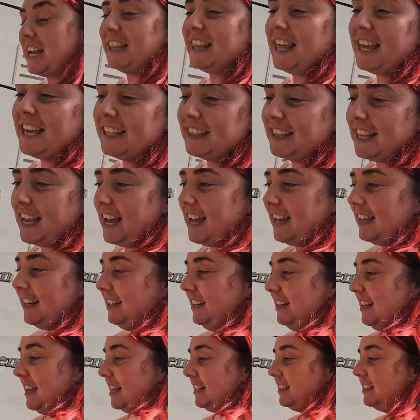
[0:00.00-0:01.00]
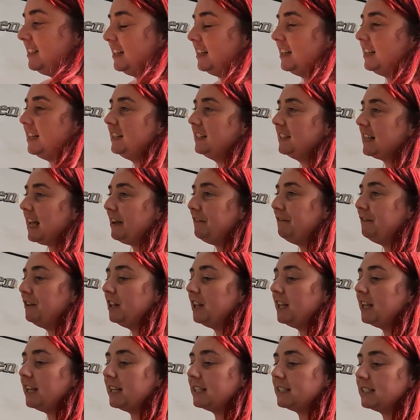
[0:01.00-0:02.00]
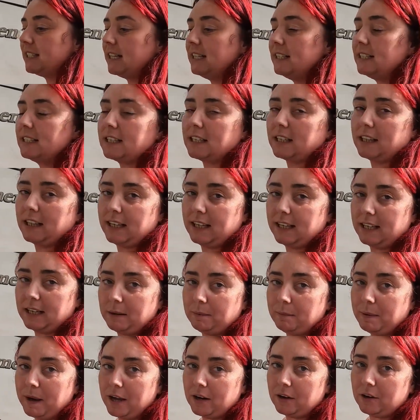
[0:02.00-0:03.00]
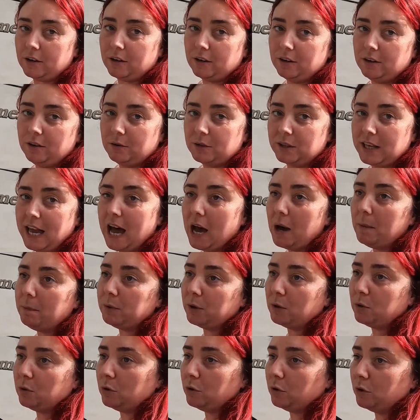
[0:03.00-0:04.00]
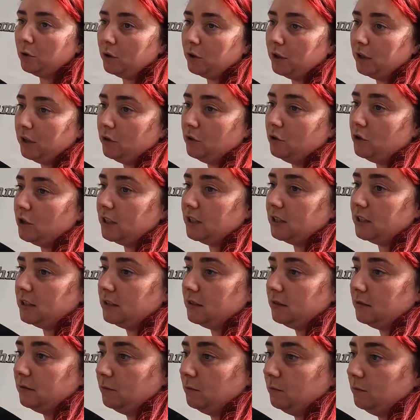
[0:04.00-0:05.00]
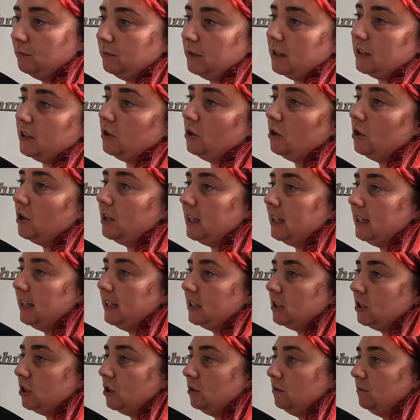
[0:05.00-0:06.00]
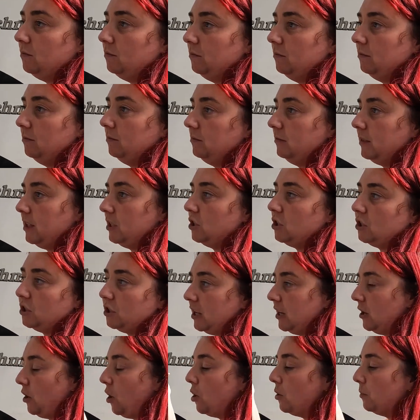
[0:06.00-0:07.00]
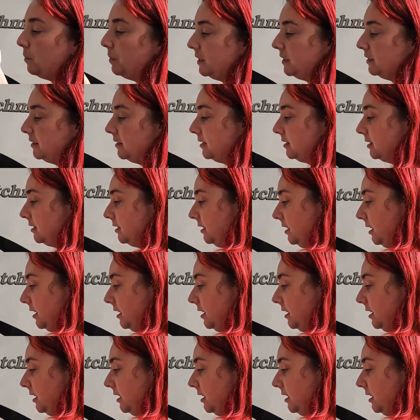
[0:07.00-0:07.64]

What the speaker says: I like that. It's because I feel like it's insulated better. The Alpicool, you don't need to, it just like opens.